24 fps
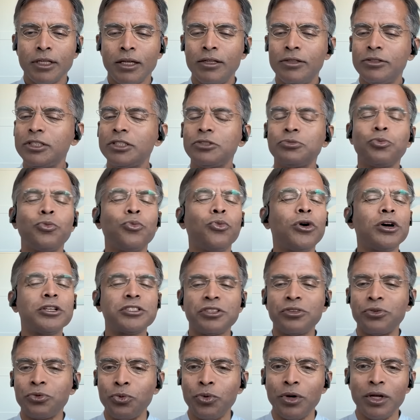It just
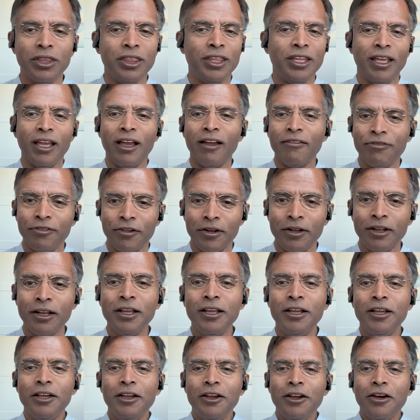wasn't worth the effort
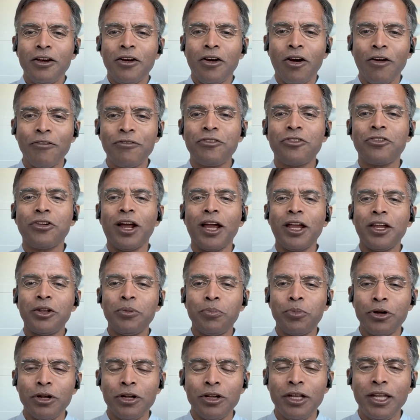of trying to
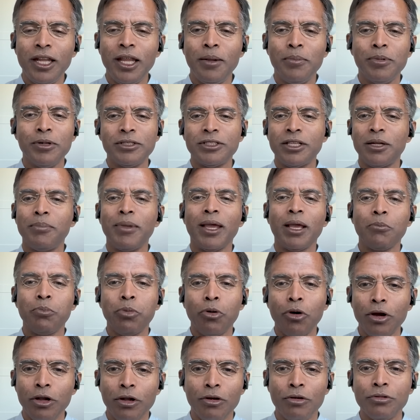put in T-bills and make
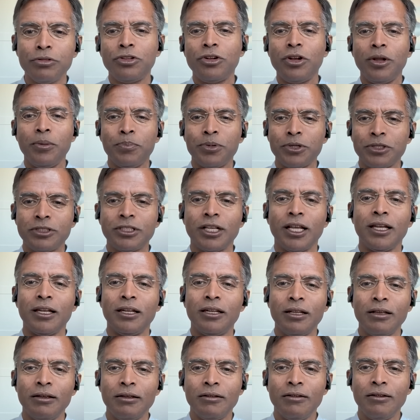0.03%
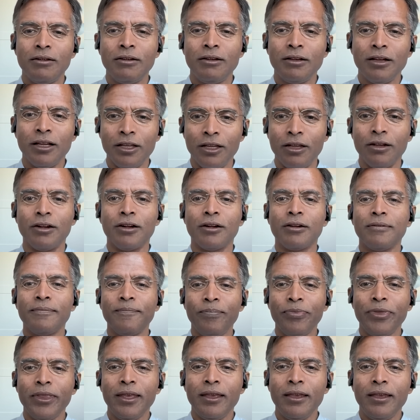a year.
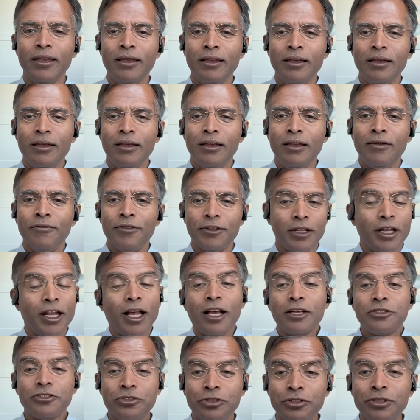For the
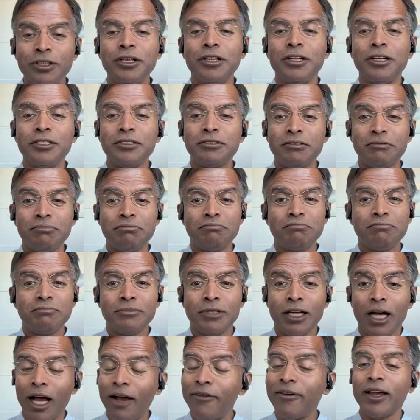last 2 years,
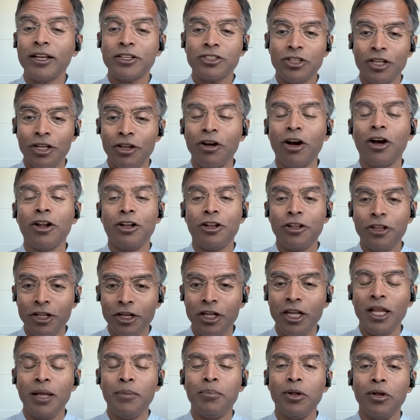I've actually gone to the
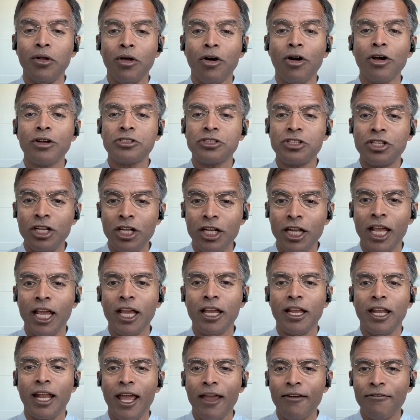T-bill auction,
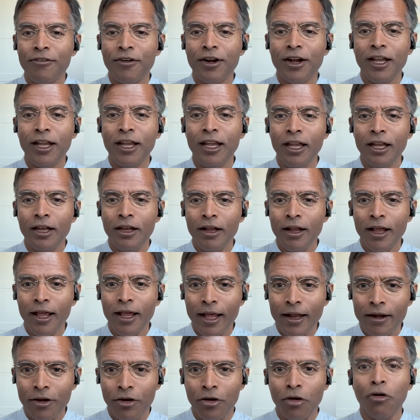taken every
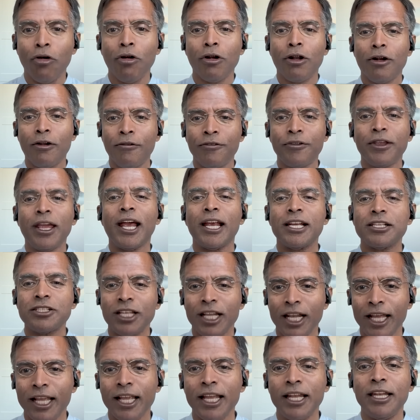dollar of cash
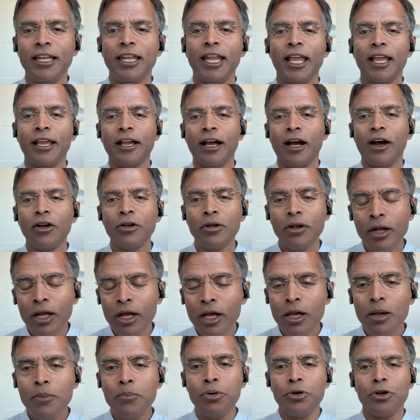that I can take out,
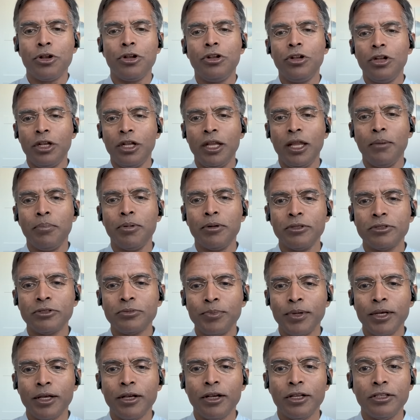put into T-bills,
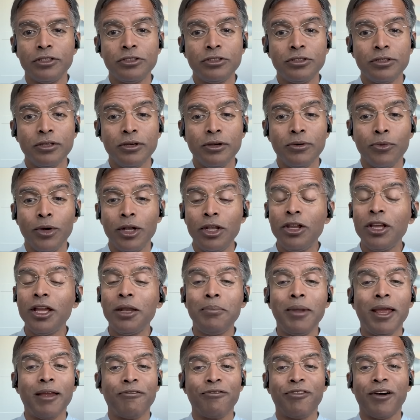because when you
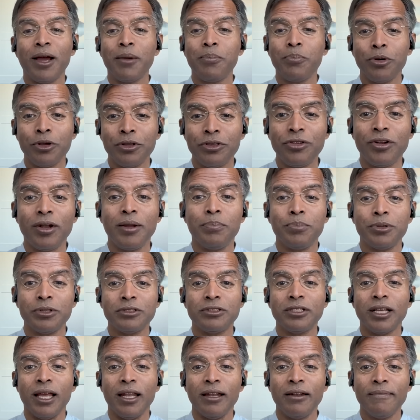can make
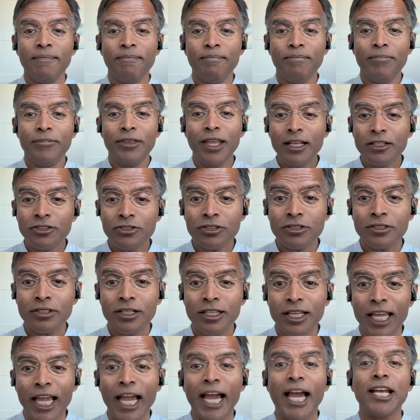5.3%, that's
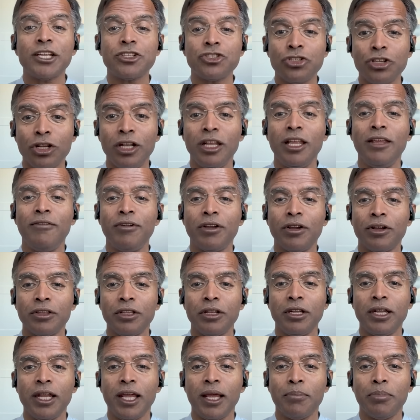cash you're leaving on
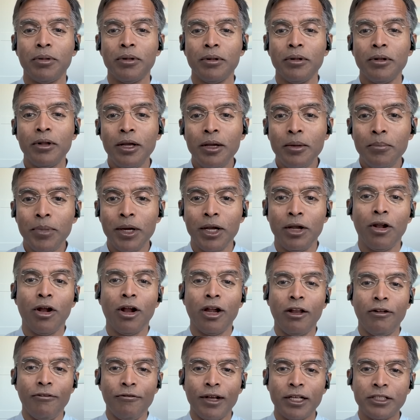the table by
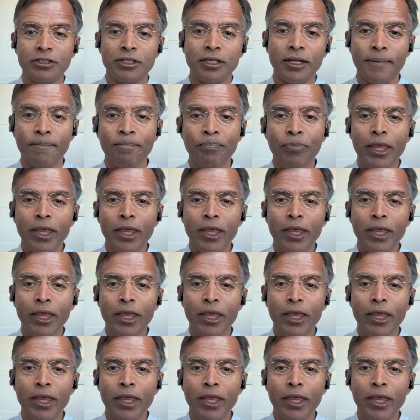not investing.